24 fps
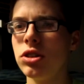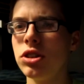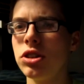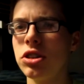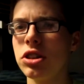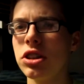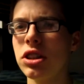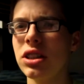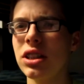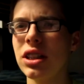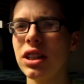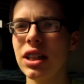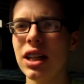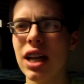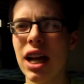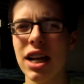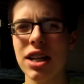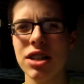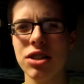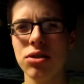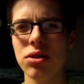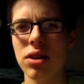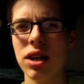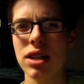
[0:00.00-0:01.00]
just in
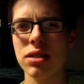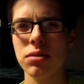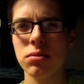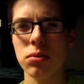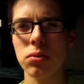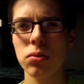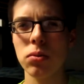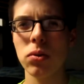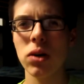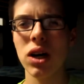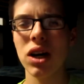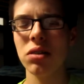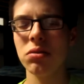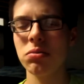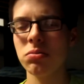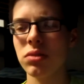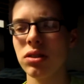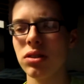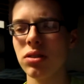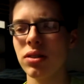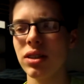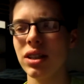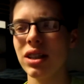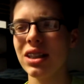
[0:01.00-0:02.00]
case you guys were
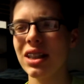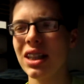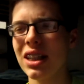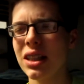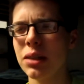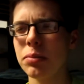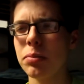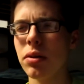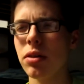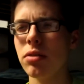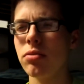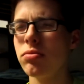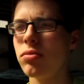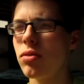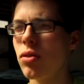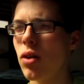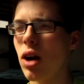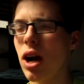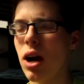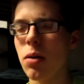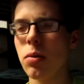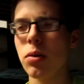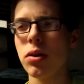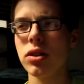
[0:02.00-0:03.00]
wondering, it takes about 4
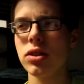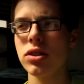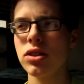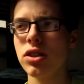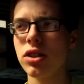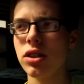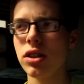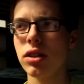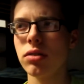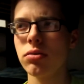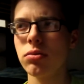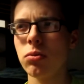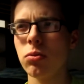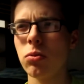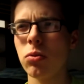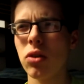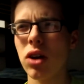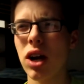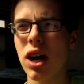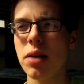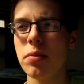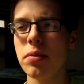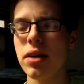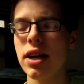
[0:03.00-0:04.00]
hours to go from
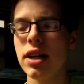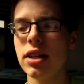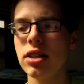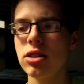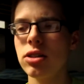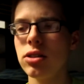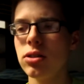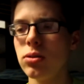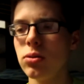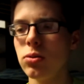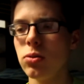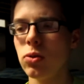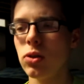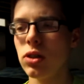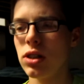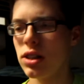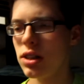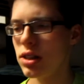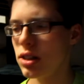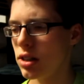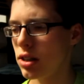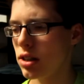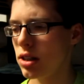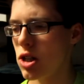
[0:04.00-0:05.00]
where I'm at to
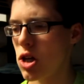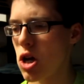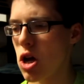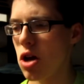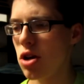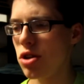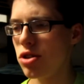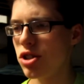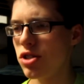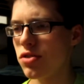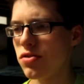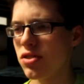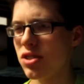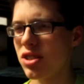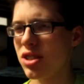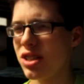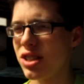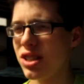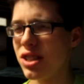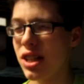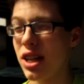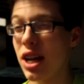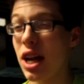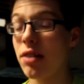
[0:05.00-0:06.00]
Jefferson
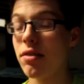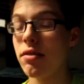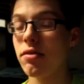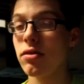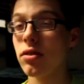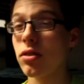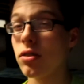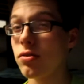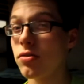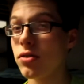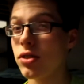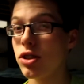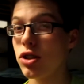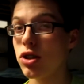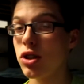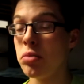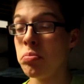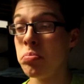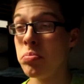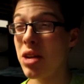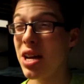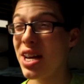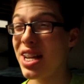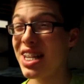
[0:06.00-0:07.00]
City. I've never officially
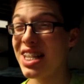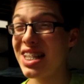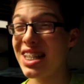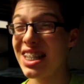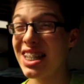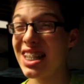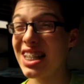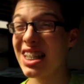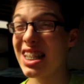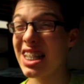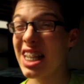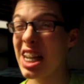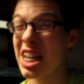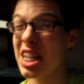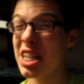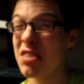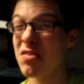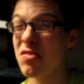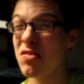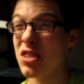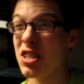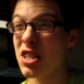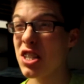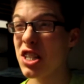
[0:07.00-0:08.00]
been inside
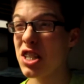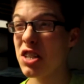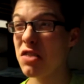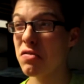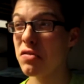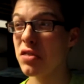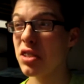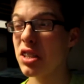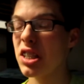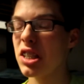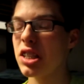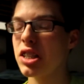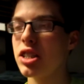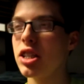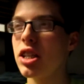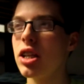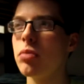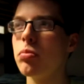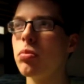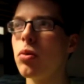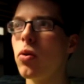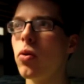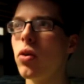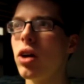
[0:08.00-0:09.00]
of Jefferson City,
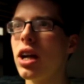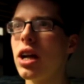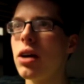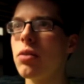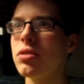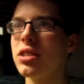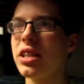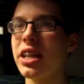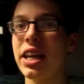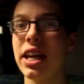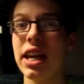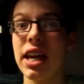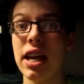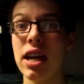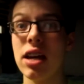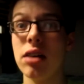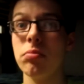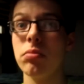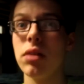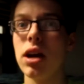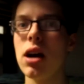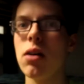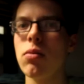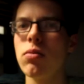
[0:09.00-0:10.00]
but when I was at
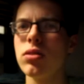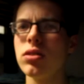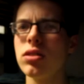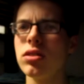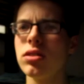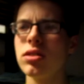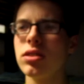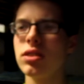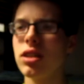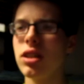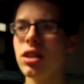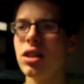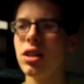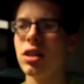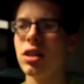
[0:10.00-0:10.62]
camp, I was